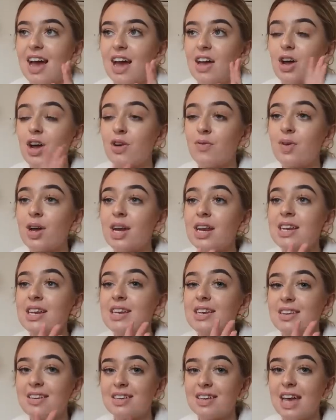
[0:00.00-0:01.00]
and I really
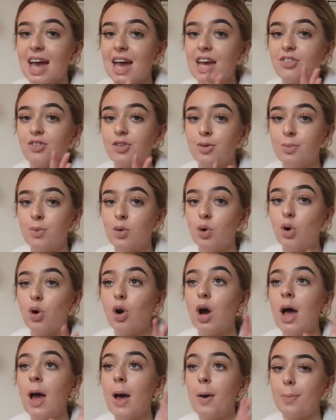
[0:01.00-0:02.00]
needed to get some
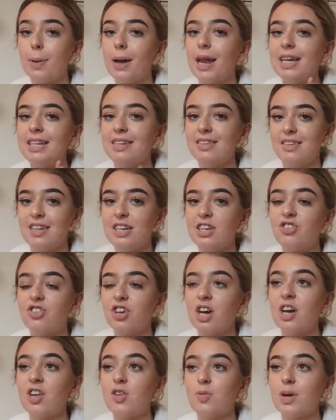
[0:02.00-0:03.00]
more plain
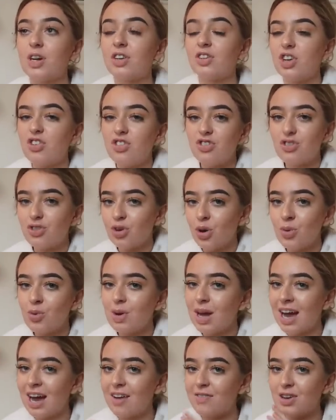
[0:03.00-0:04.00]
t-shirts because I just
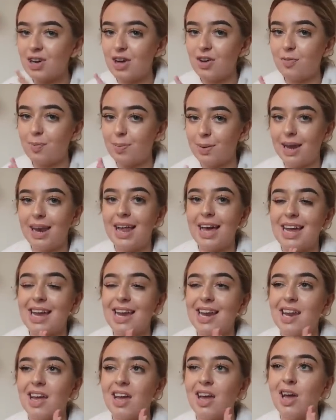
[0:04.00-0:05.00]
don't have enough
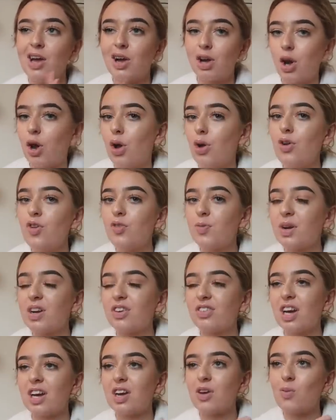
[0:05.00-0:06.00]
plain clothes
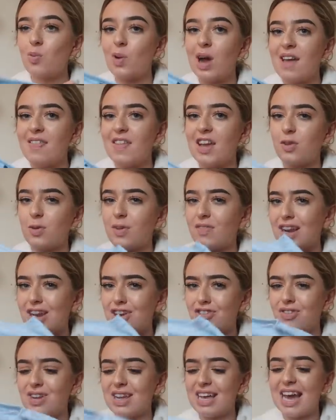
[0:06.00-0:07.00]
because I can wear this with
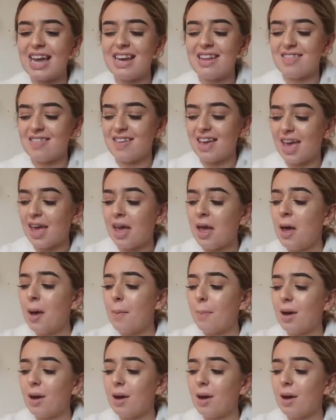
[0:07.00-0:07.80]
literally anything.